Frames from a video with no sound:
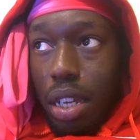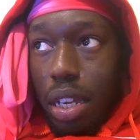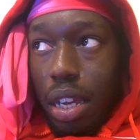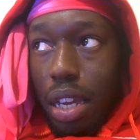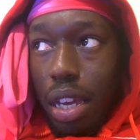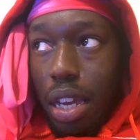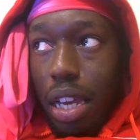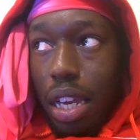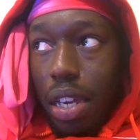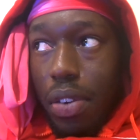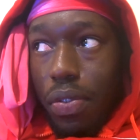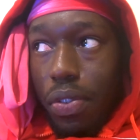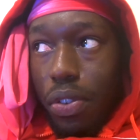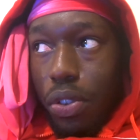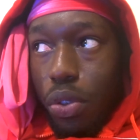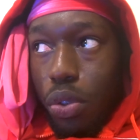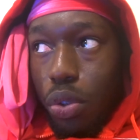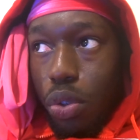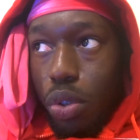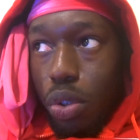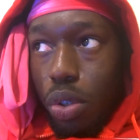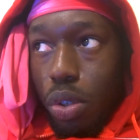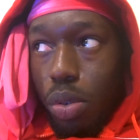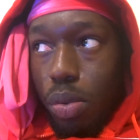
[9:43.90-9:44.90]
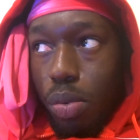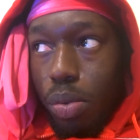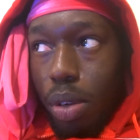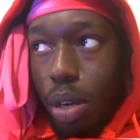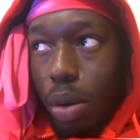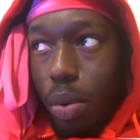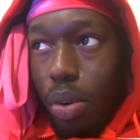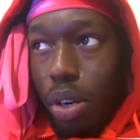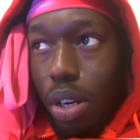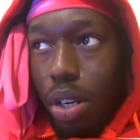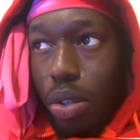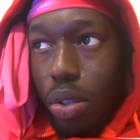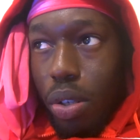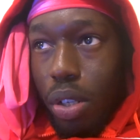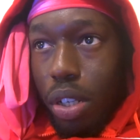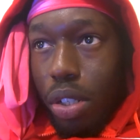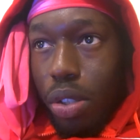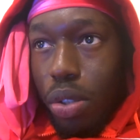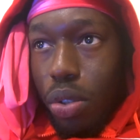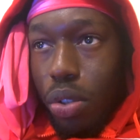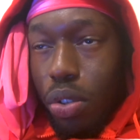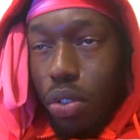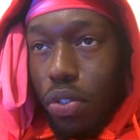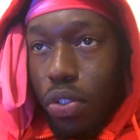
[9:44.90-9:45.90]
and for YouTube. I want to do
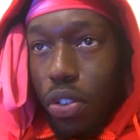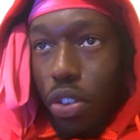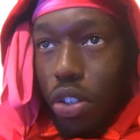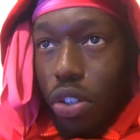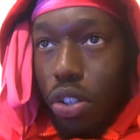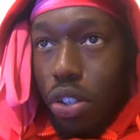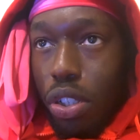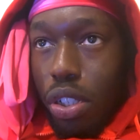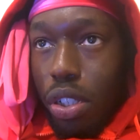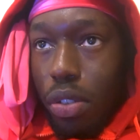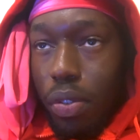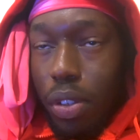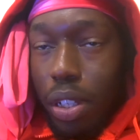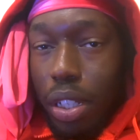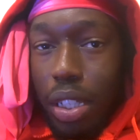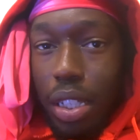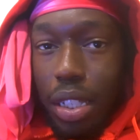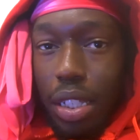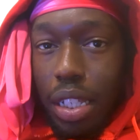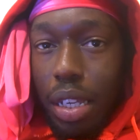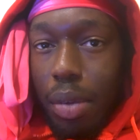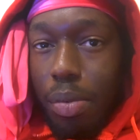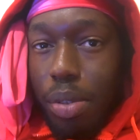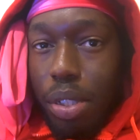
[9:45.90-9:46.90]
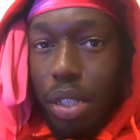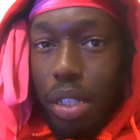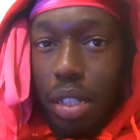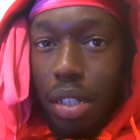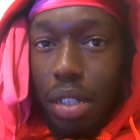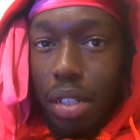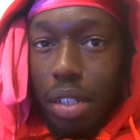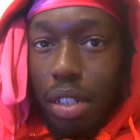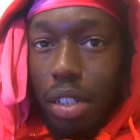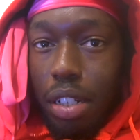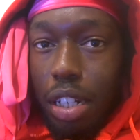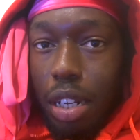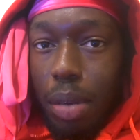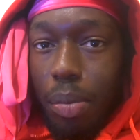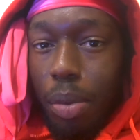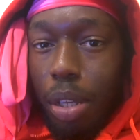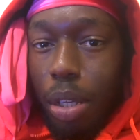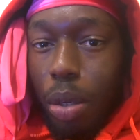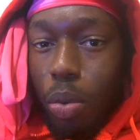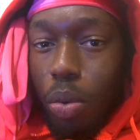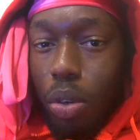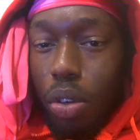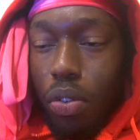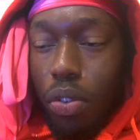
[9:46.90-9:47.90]
like two versions of like the same skit, and I'll
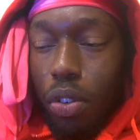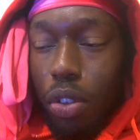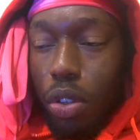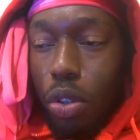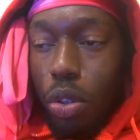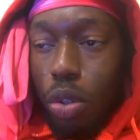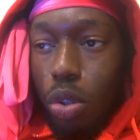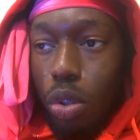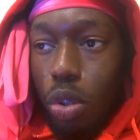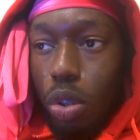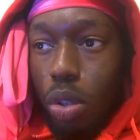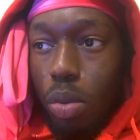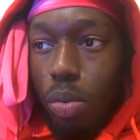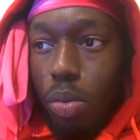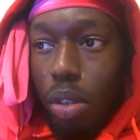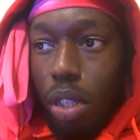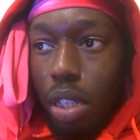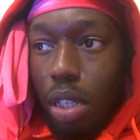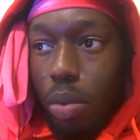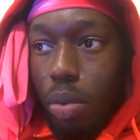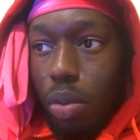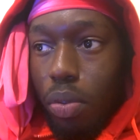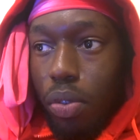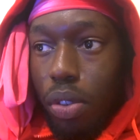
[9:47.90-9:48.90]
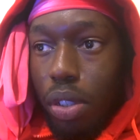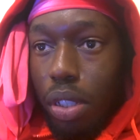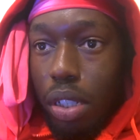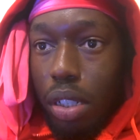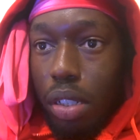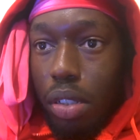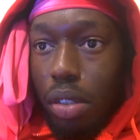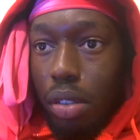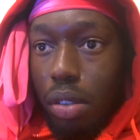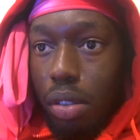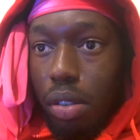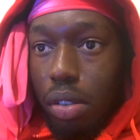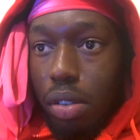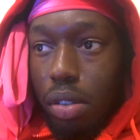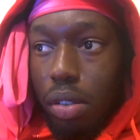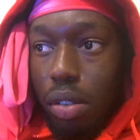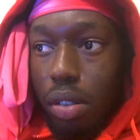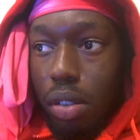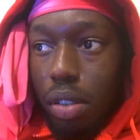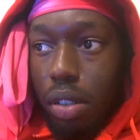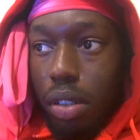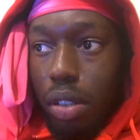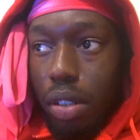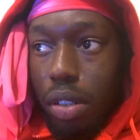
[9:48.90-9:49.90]
make one for YouTube and then one for TikTok.
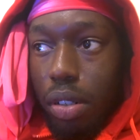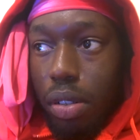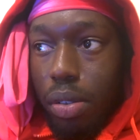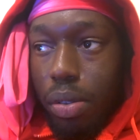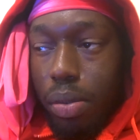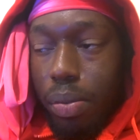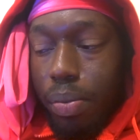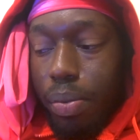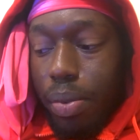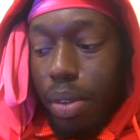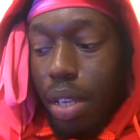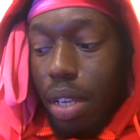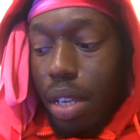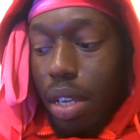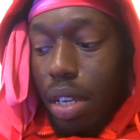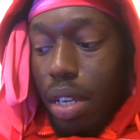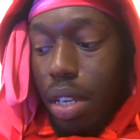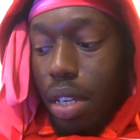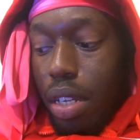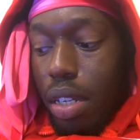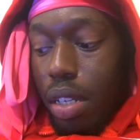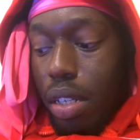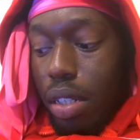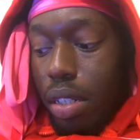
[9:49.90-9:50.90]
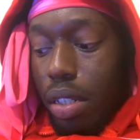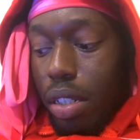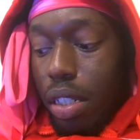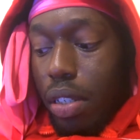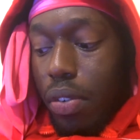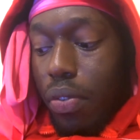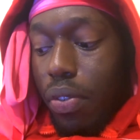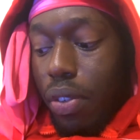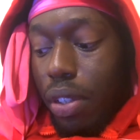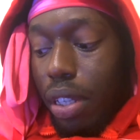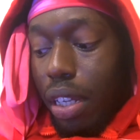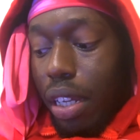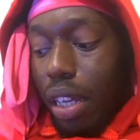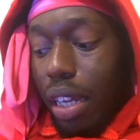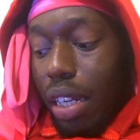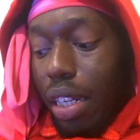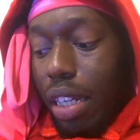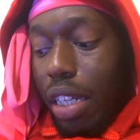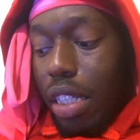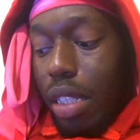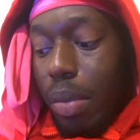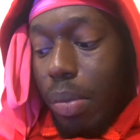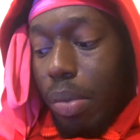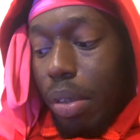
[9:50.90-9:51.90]
You know, because I feel like I
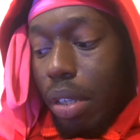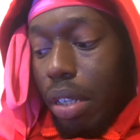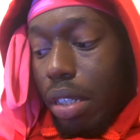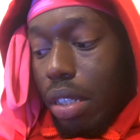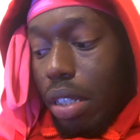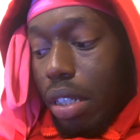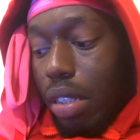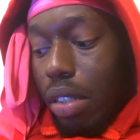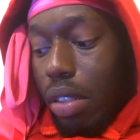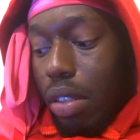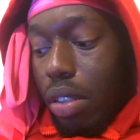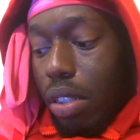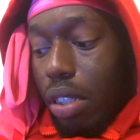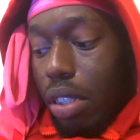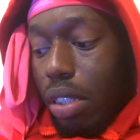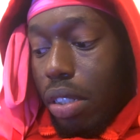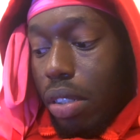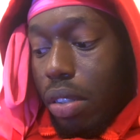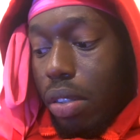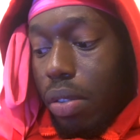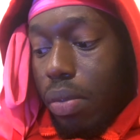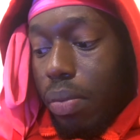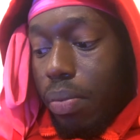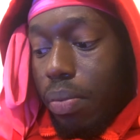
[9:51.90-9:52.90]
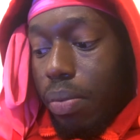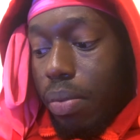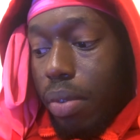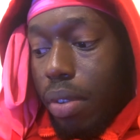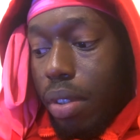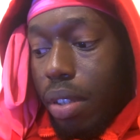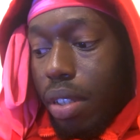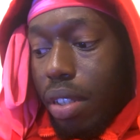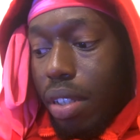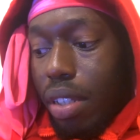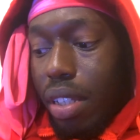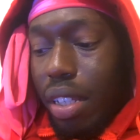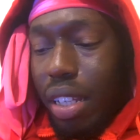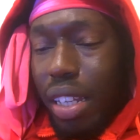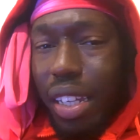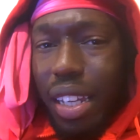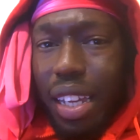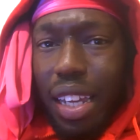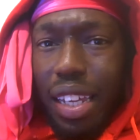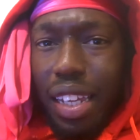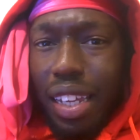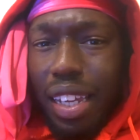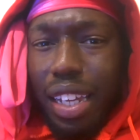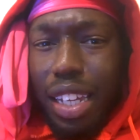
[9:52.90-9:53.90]
need to be on TikTok still. Like
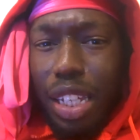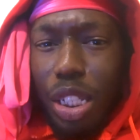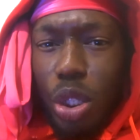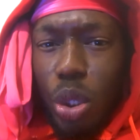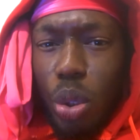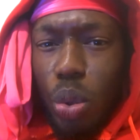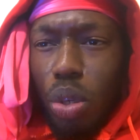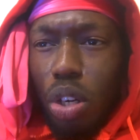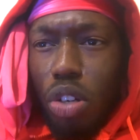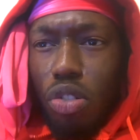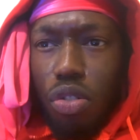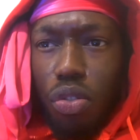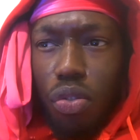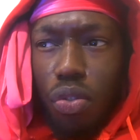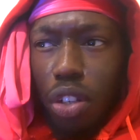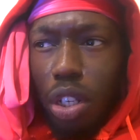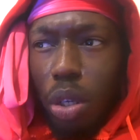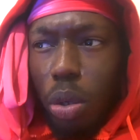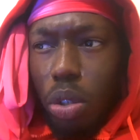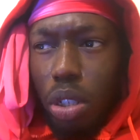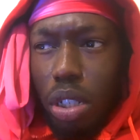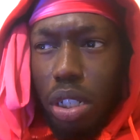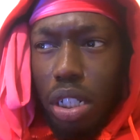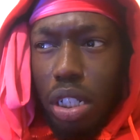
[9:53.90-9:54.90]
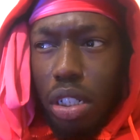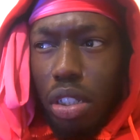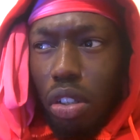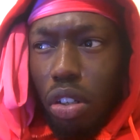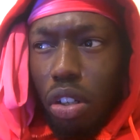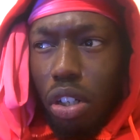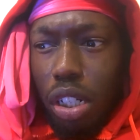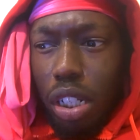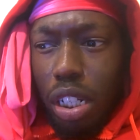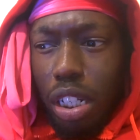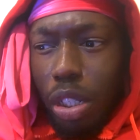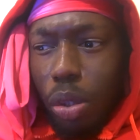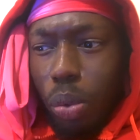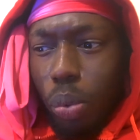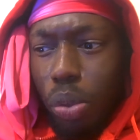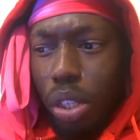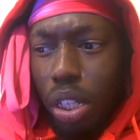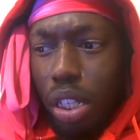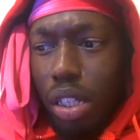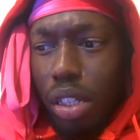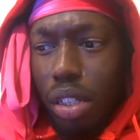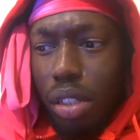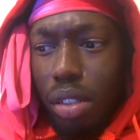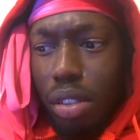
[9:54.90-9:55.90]
I gained 200 followers on TikTok in like a
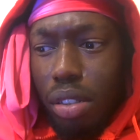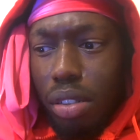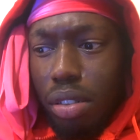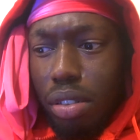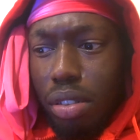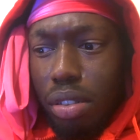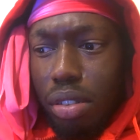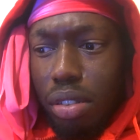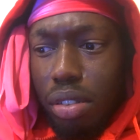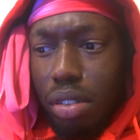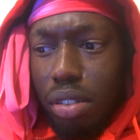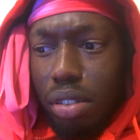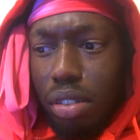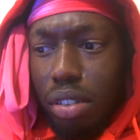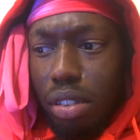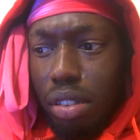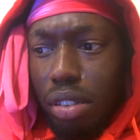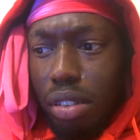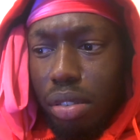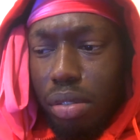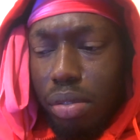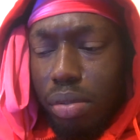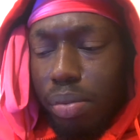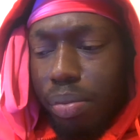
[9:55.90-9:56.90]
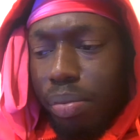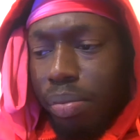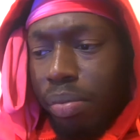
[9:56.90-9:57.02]
week. You know,